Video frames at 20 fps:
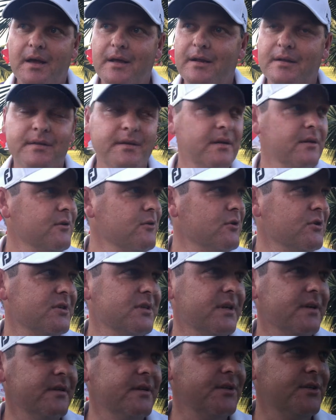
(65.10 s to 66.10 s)
And I think a
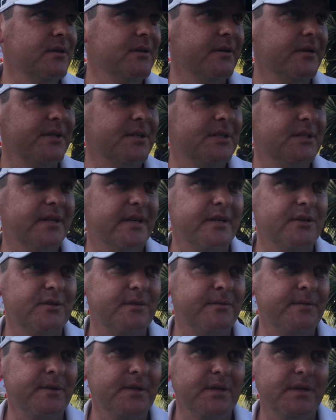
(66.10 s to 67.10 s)
course like this, you know, it just
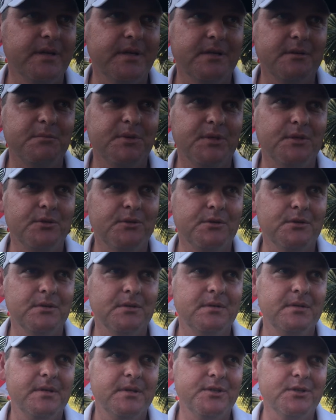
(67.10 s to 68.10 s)
narrows the field down a bit
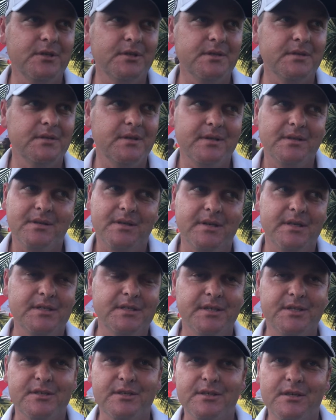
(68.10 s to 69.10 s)
too. It's not, like I
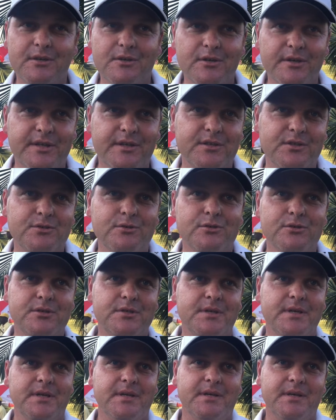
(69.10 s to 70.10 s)
said, not the longest
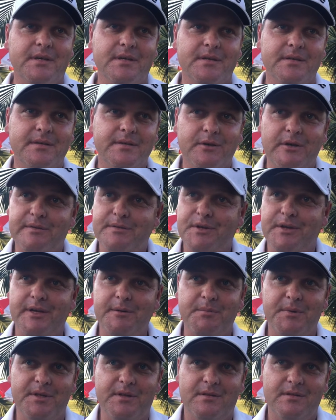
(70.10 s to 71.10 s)
course, and you have to
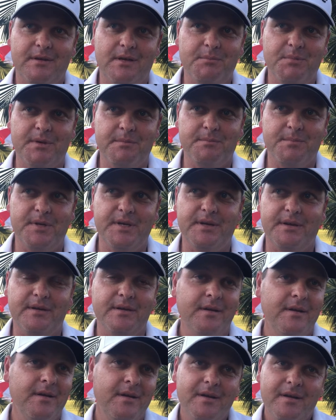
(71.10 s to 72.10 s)
keep it in play.
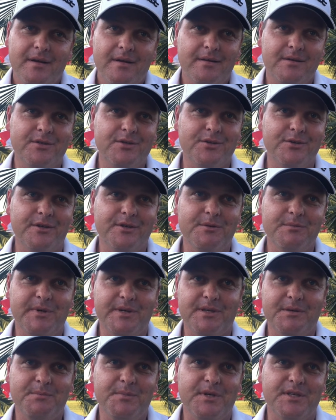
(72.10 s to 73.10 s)
Just try to
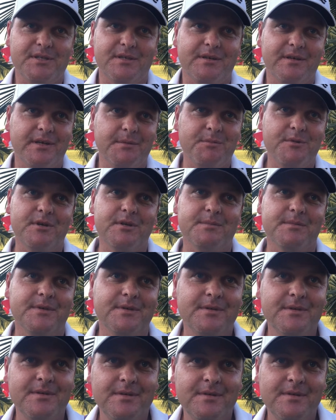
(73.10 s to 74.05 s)
make the putts and keep calm.